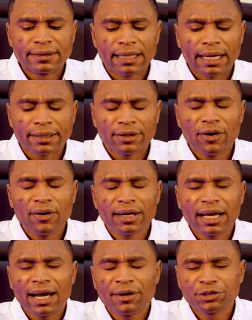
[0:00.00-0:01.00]
That
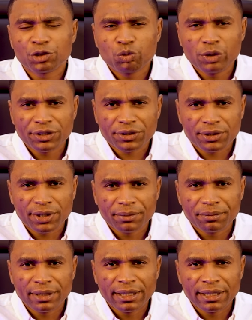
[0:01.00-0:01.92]
God counts wisdom